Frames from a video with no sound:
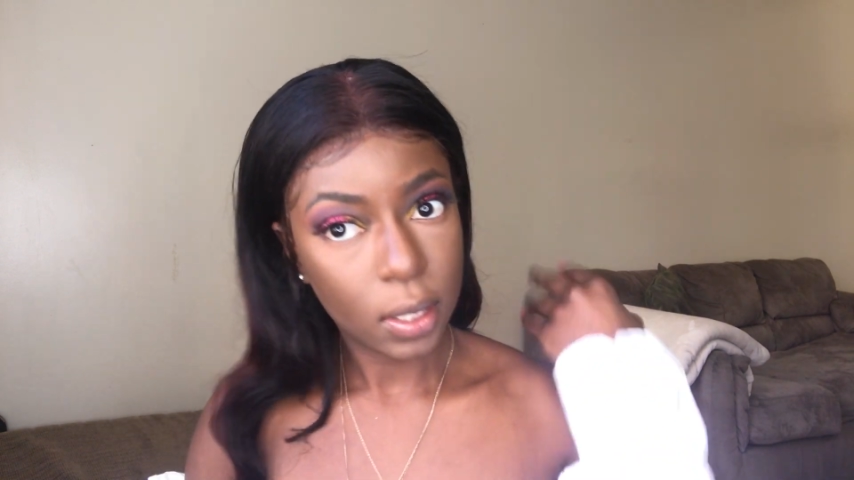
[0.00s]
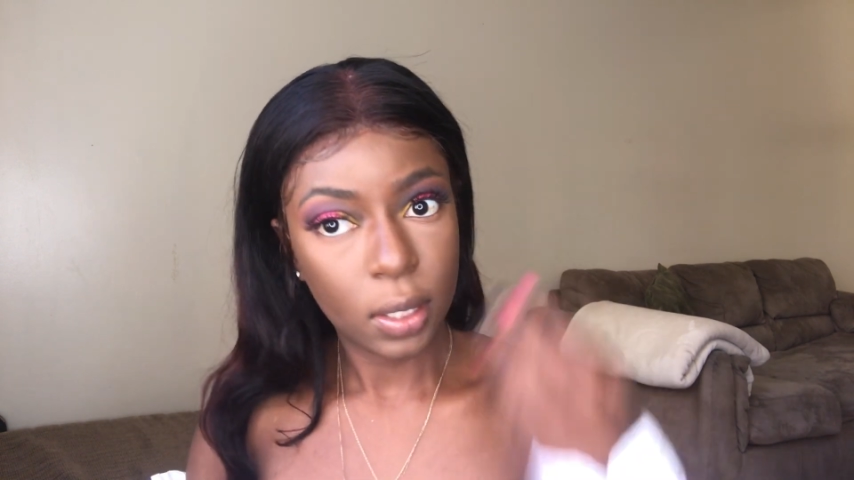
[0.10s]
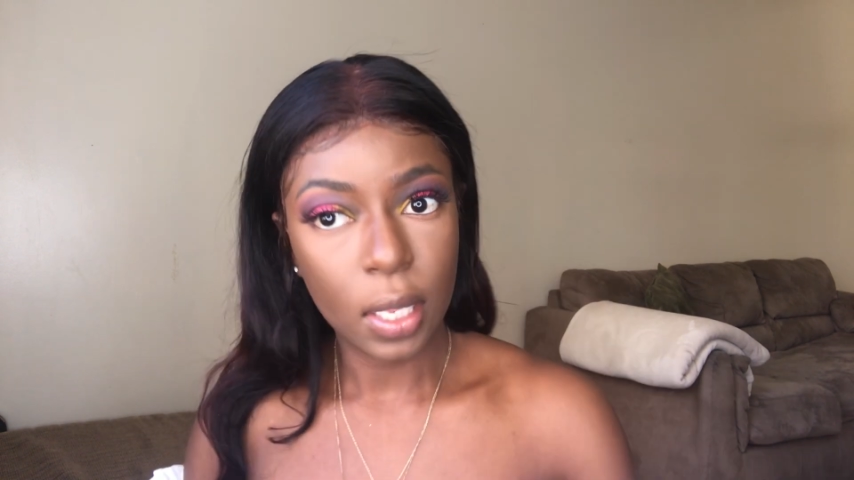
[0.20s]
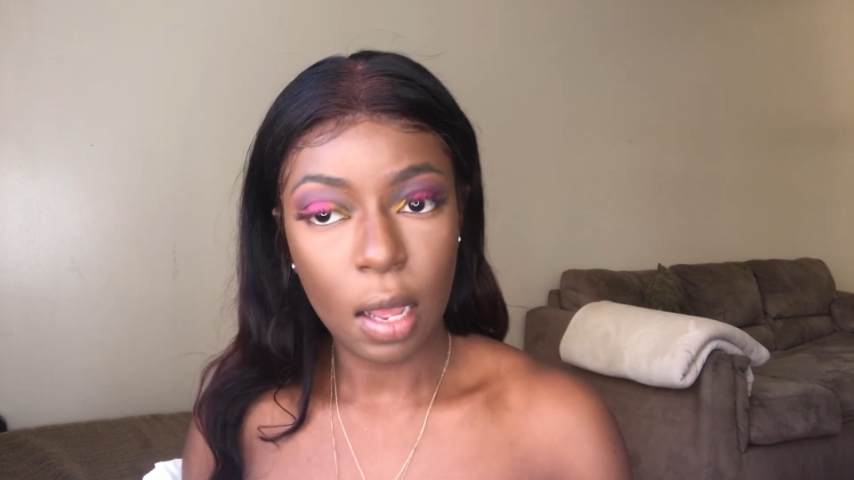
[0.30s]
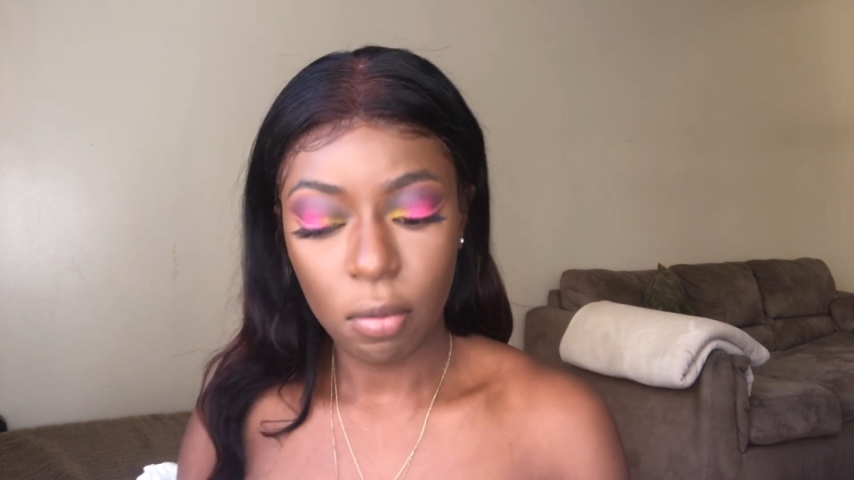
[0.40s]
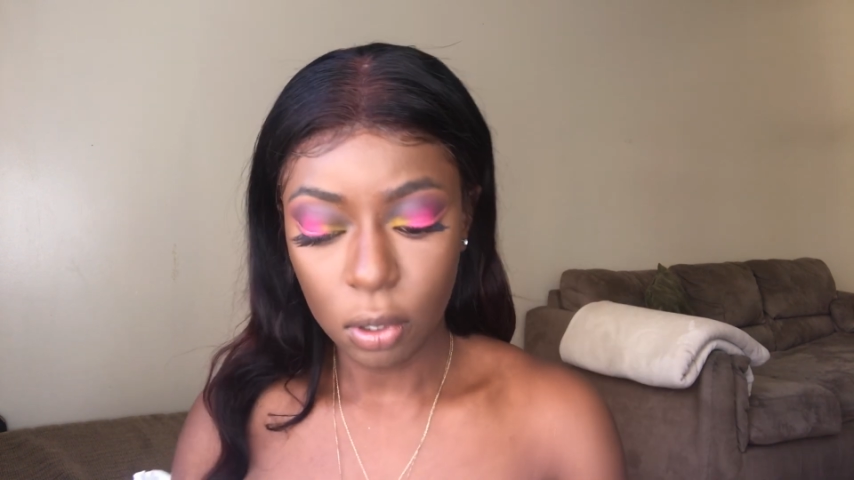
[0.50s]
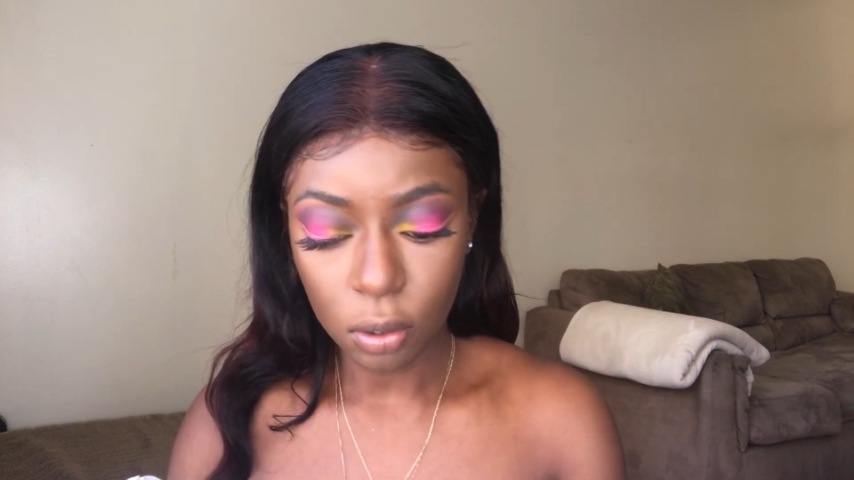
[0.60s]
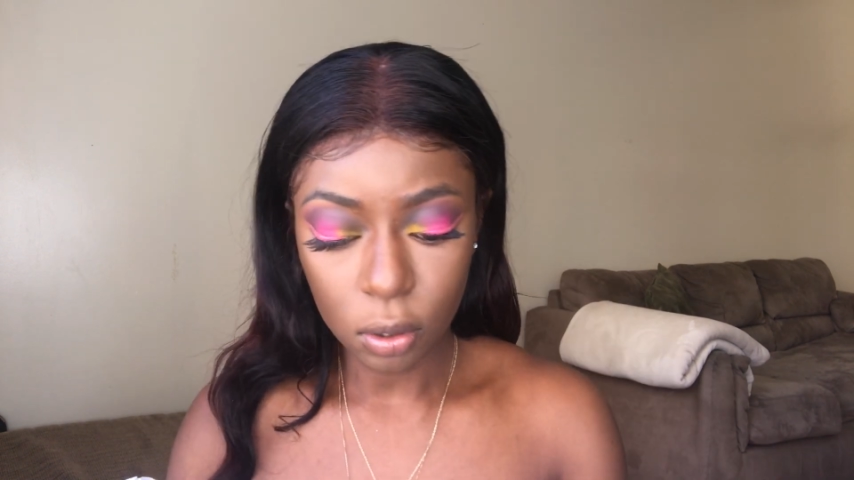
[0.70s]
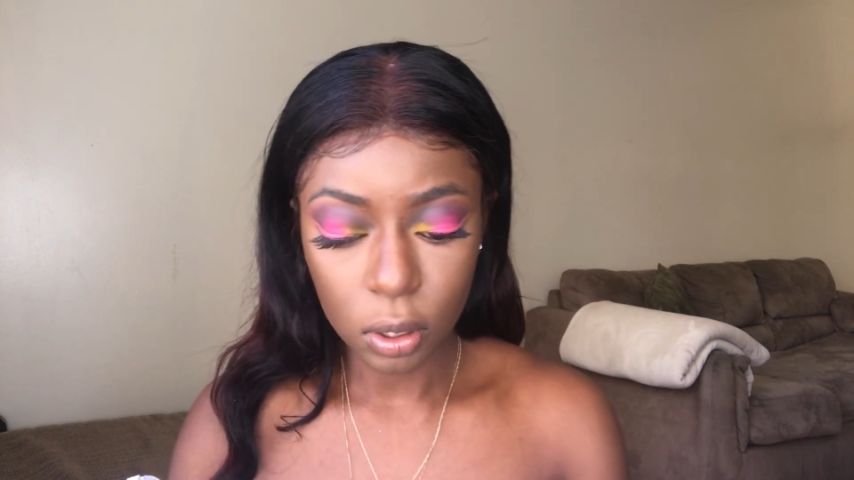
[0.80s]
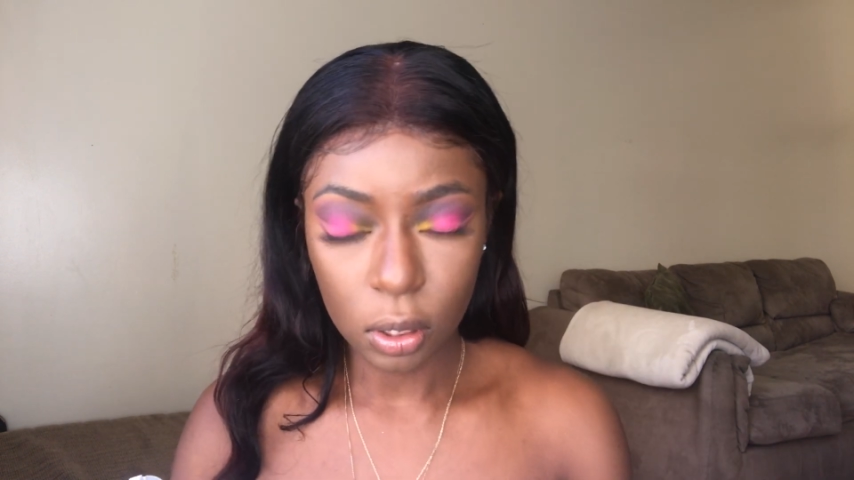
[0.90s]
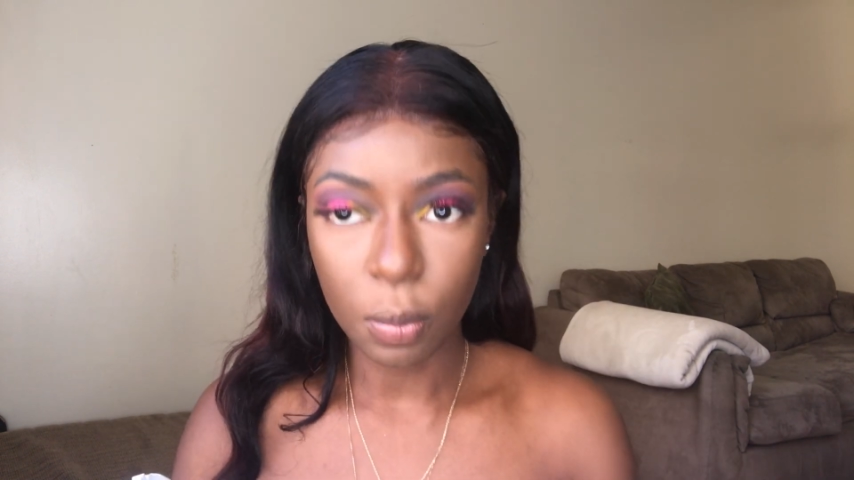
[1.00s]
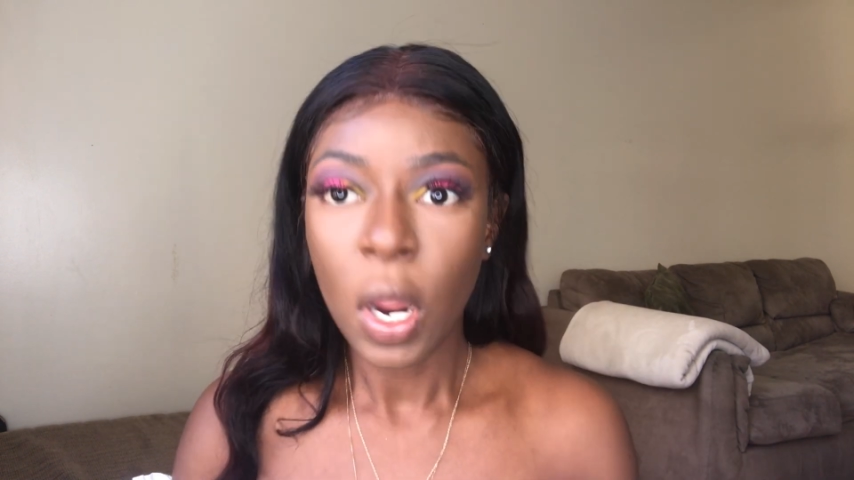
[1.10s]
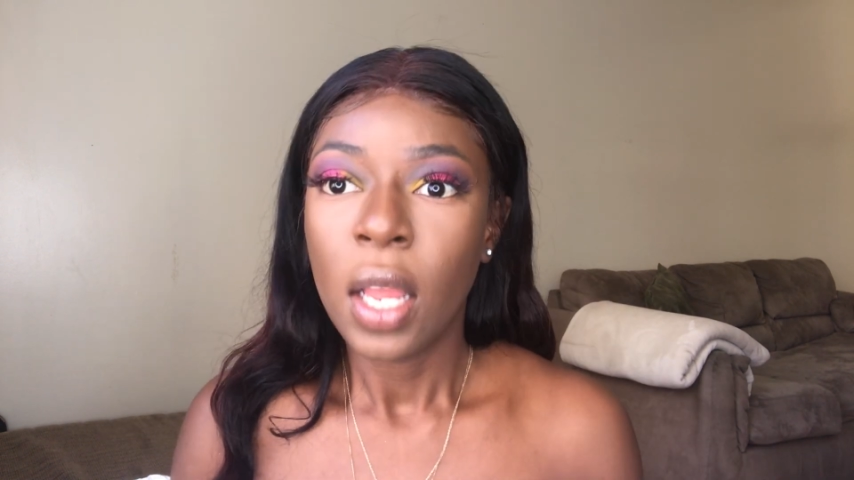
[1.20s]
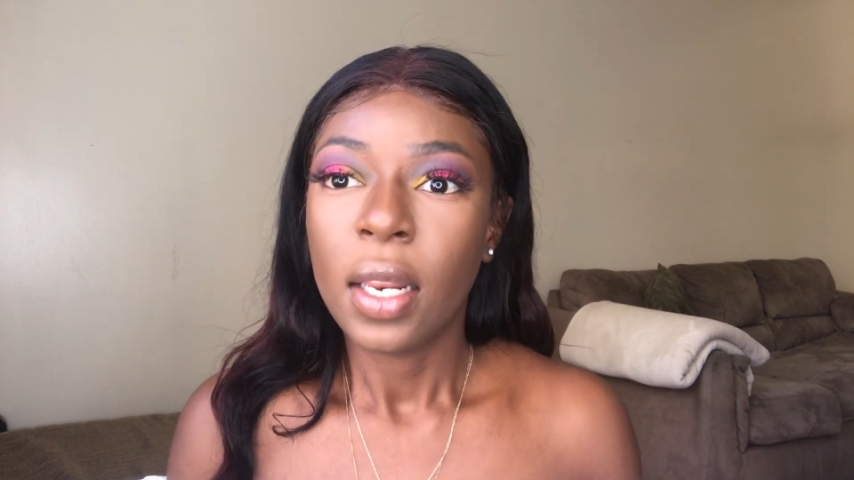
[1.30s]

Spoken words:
Let's see how it looks in them.